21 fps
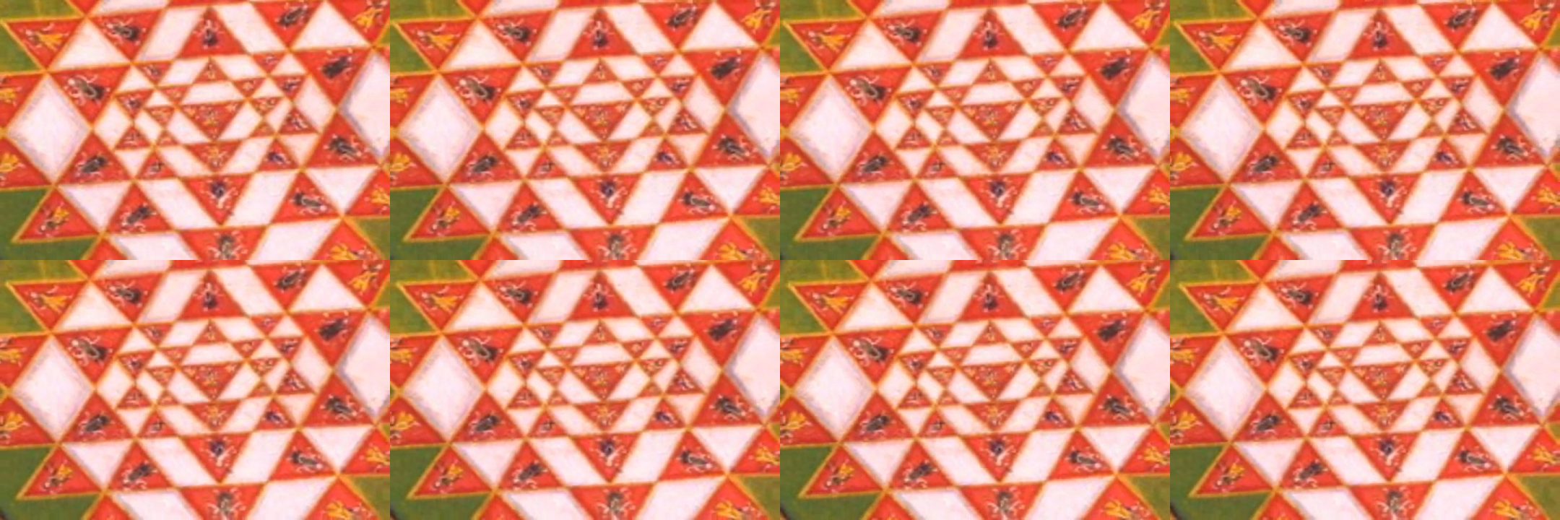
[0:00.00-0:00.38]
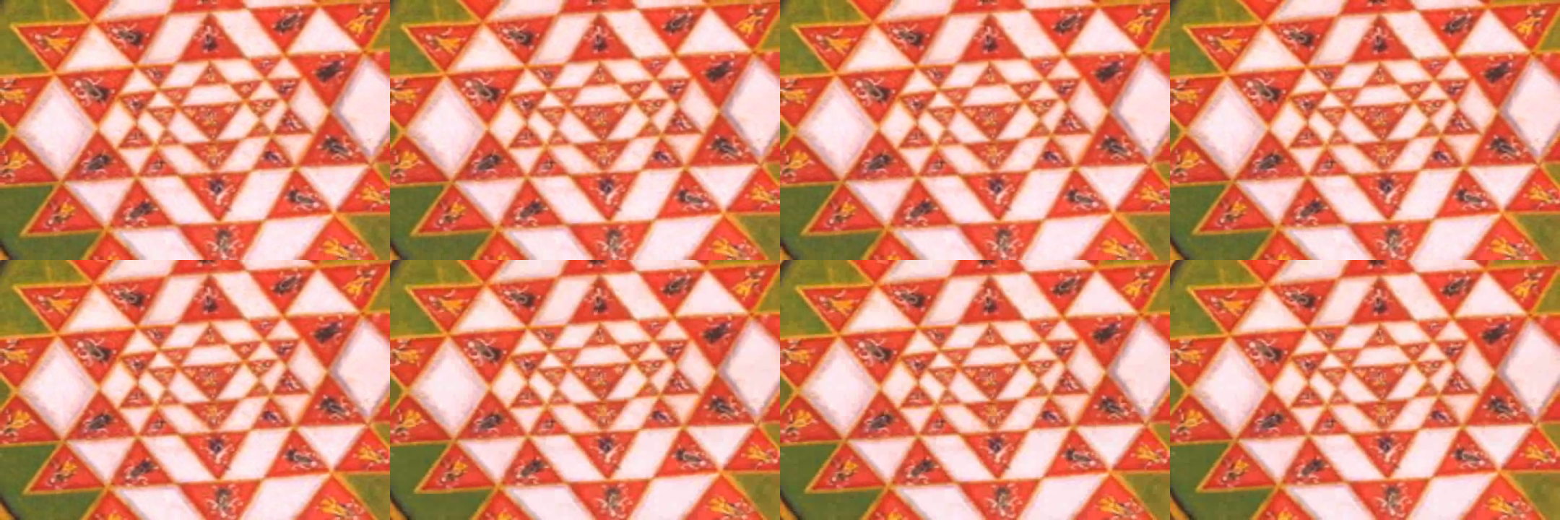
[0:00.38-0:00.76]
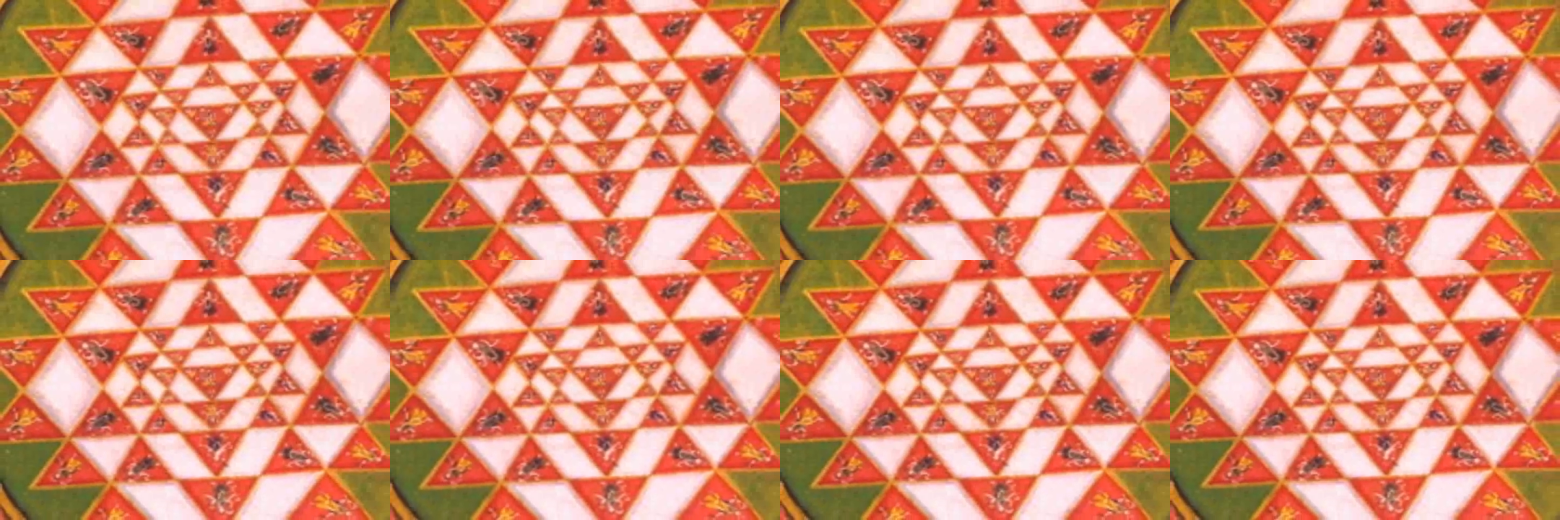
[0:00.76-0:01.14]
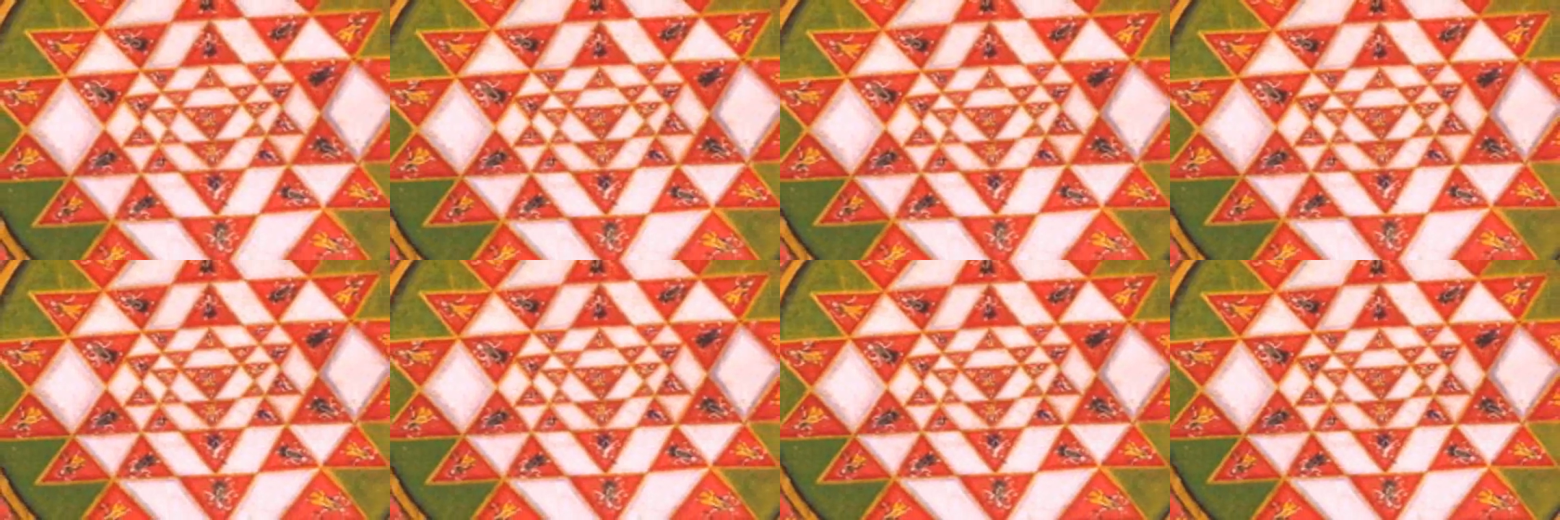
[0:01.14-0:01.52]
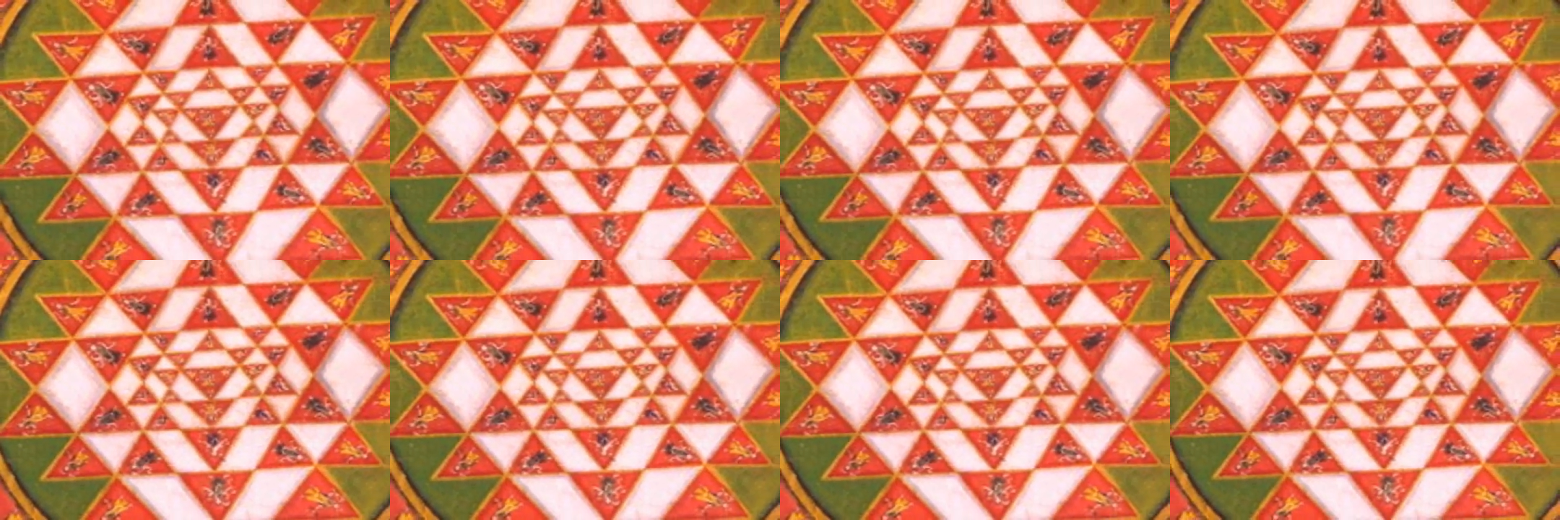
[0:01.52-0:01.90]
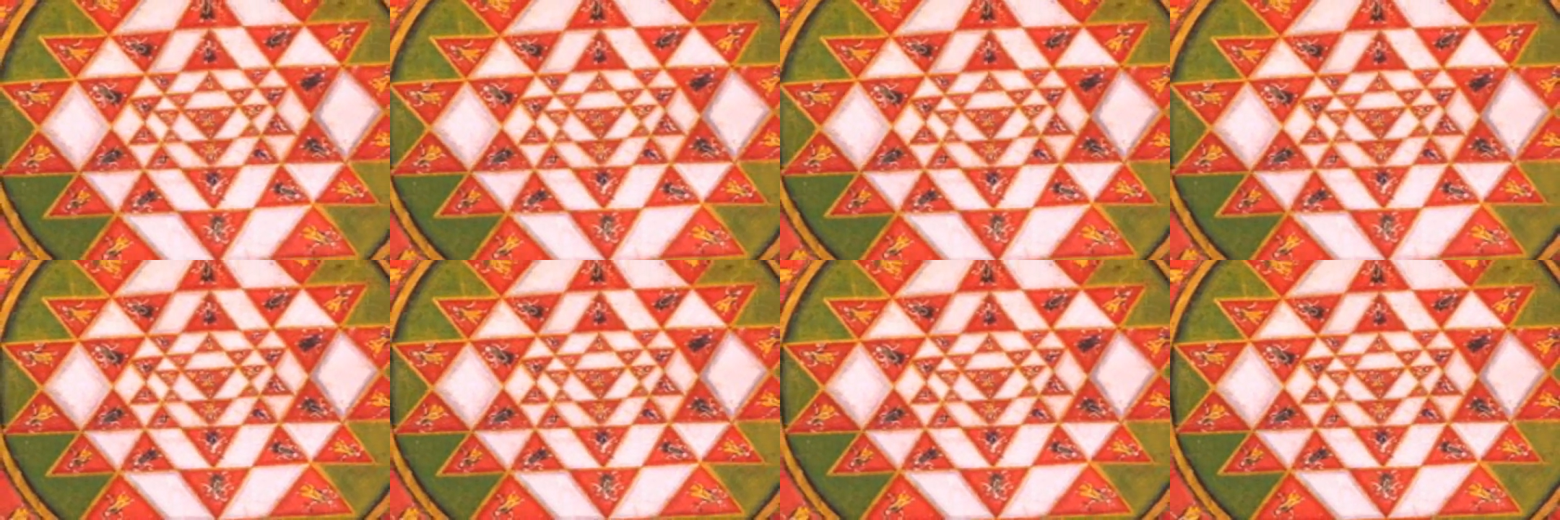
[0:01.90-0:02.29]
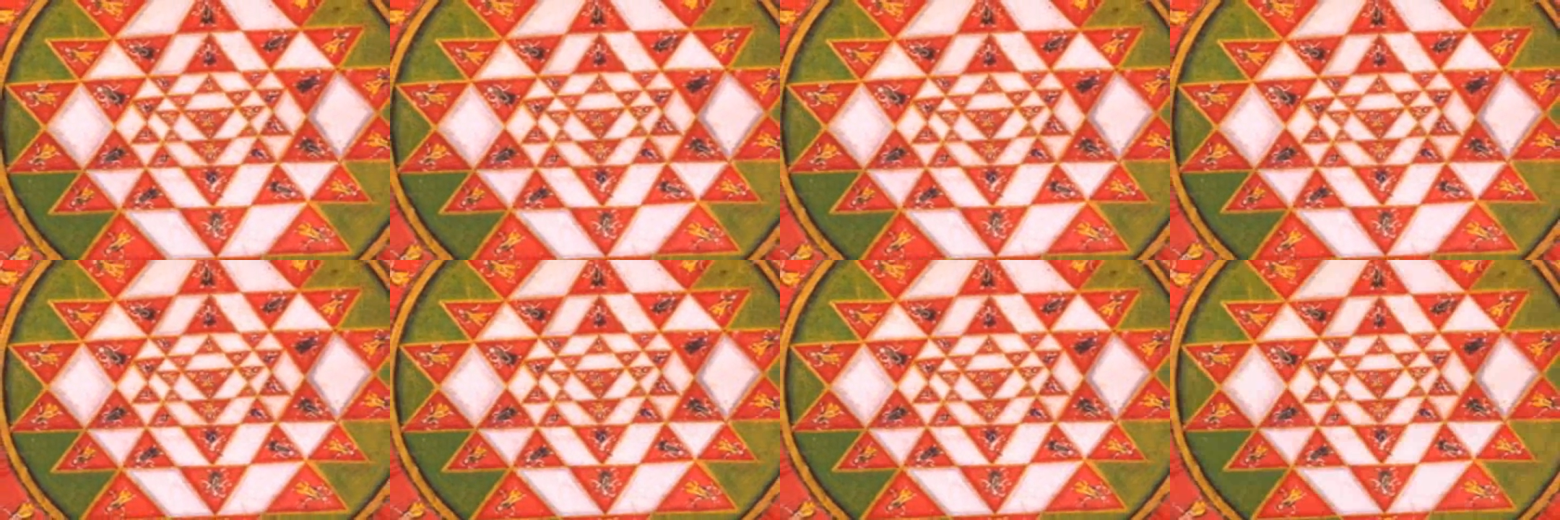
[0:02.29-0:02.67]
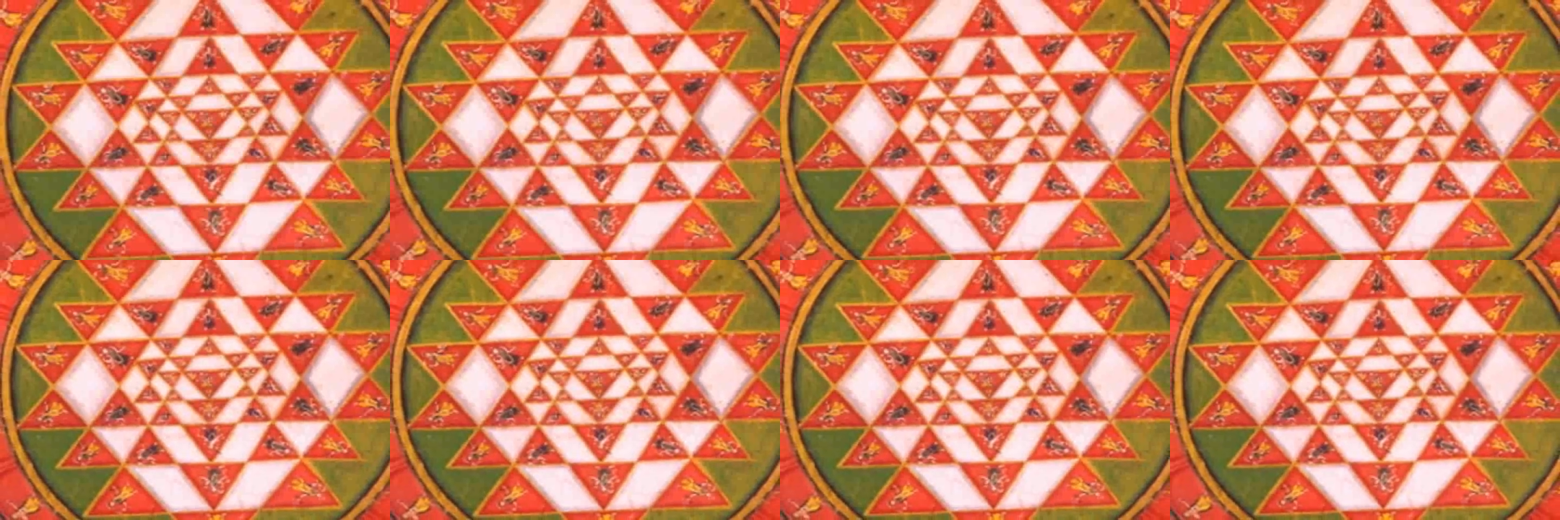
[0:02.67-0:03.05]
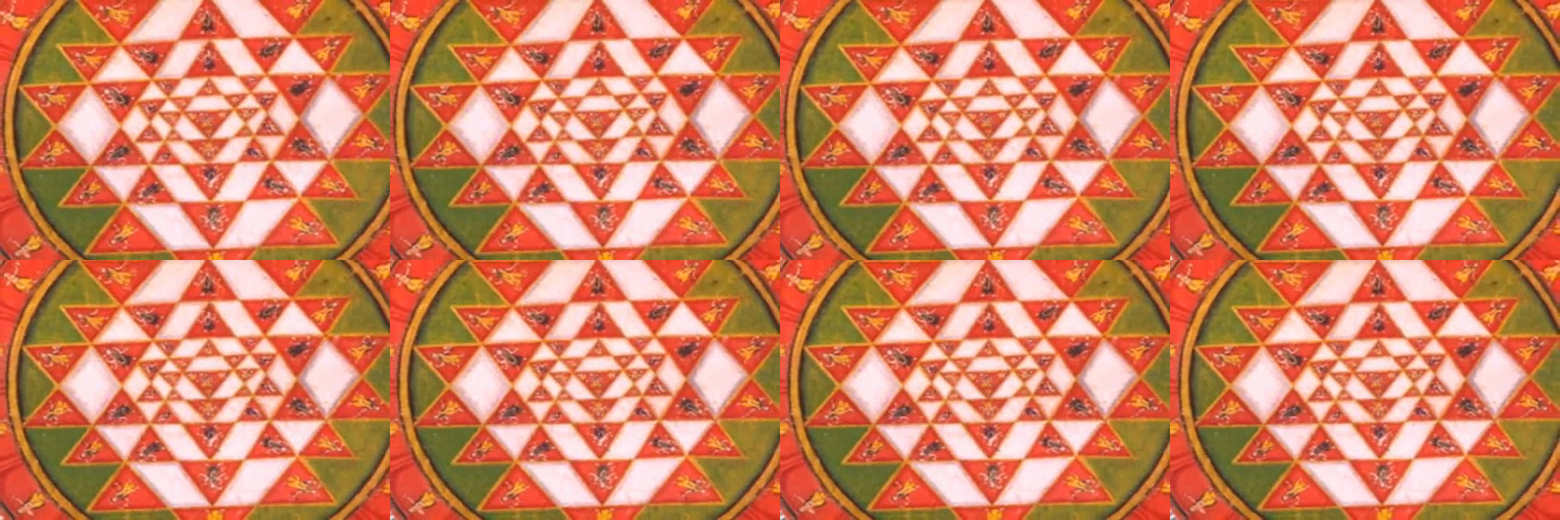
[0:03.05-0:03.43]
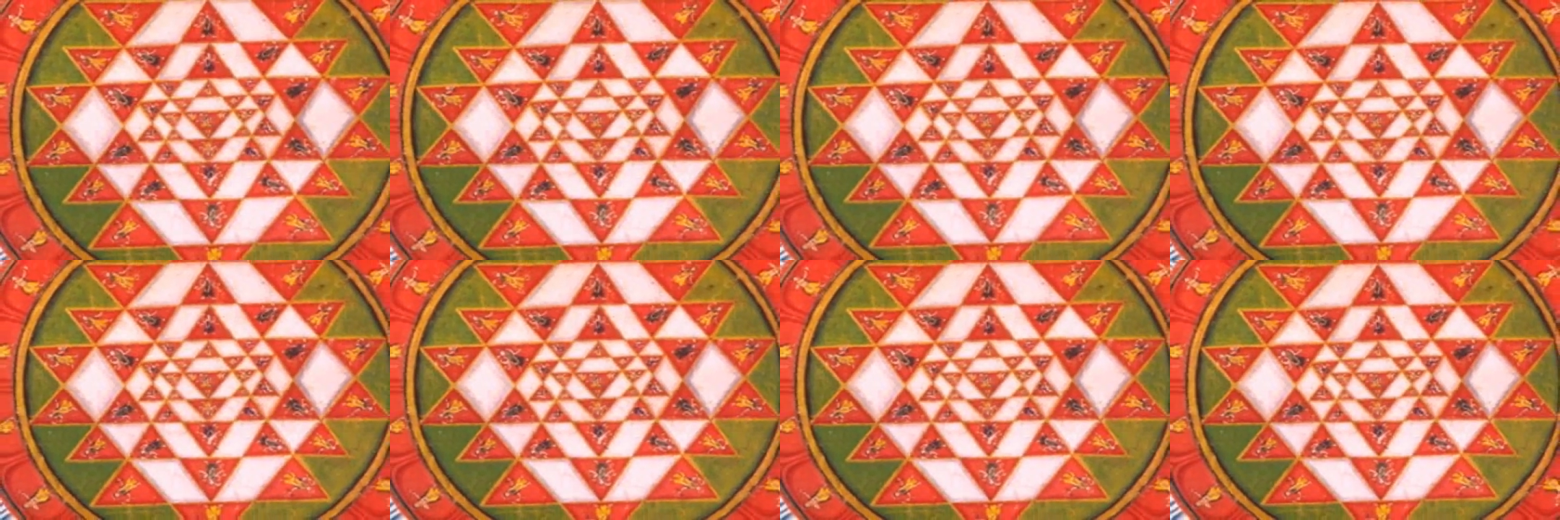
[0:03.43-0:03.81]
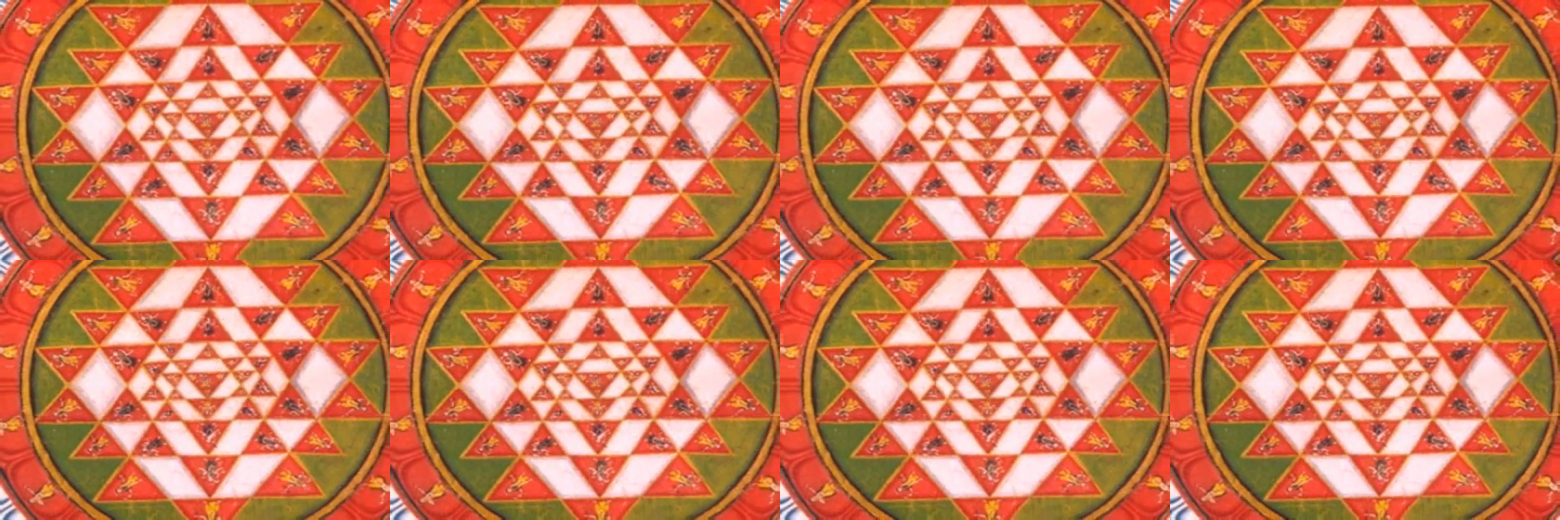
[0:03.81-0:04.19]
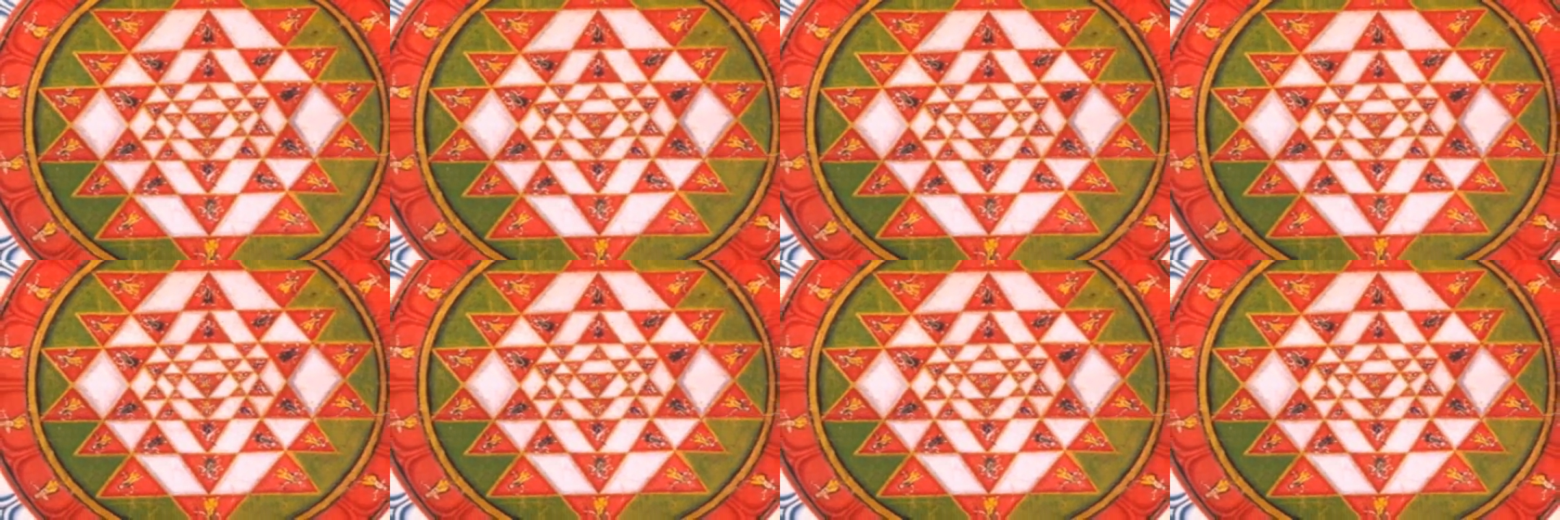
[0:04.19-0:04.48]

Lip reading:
No face is visible, so there are no lips to read.